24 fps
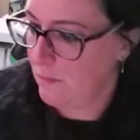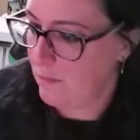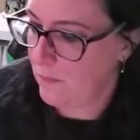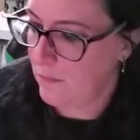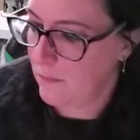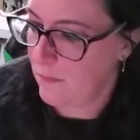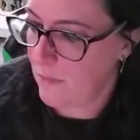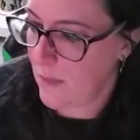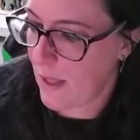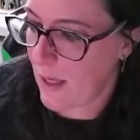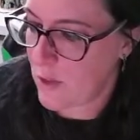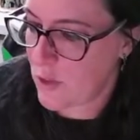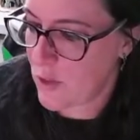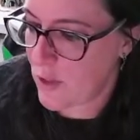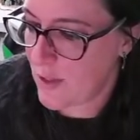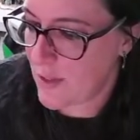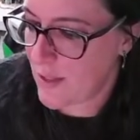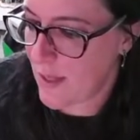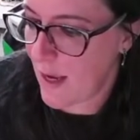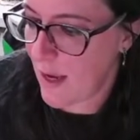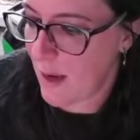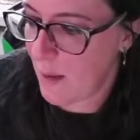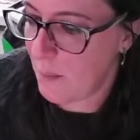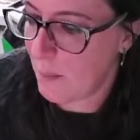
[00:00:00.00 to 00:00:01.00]
That should
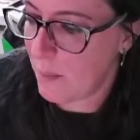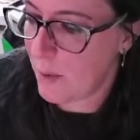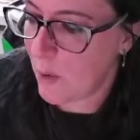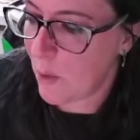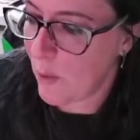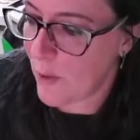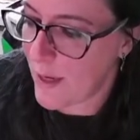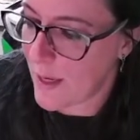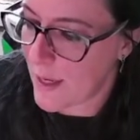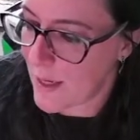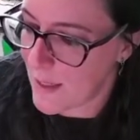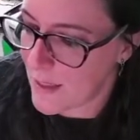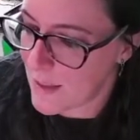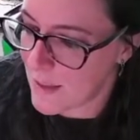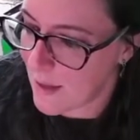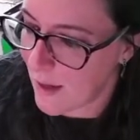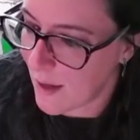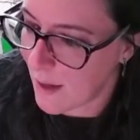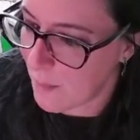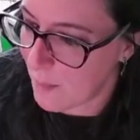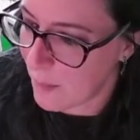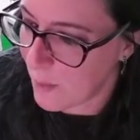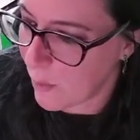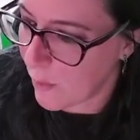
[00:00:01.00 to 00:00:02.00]
say employees, not
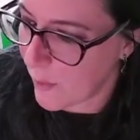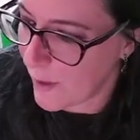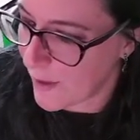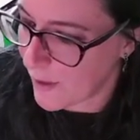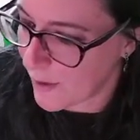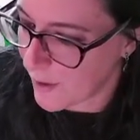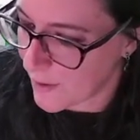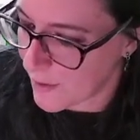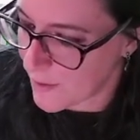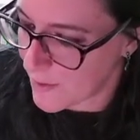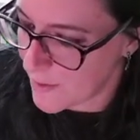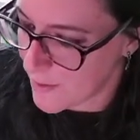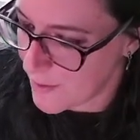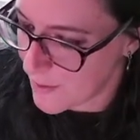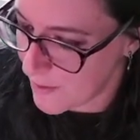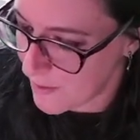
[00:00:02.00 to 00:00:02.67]
employers.